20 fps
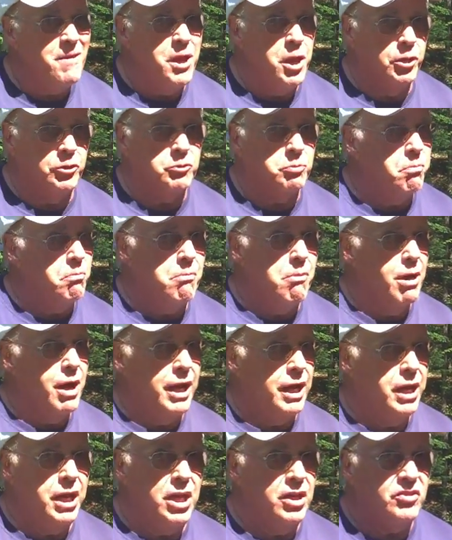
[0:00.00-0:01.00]
it's
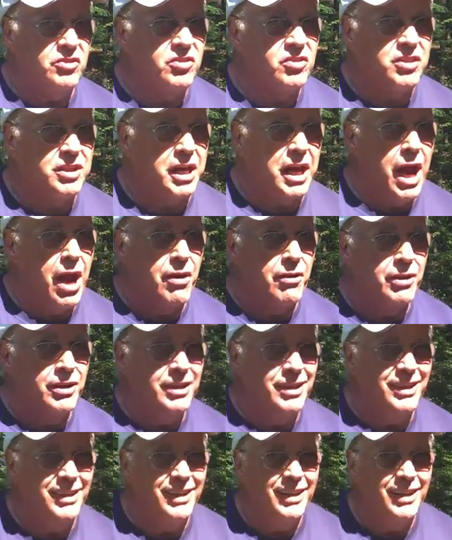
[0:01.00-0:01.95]
mighty scary.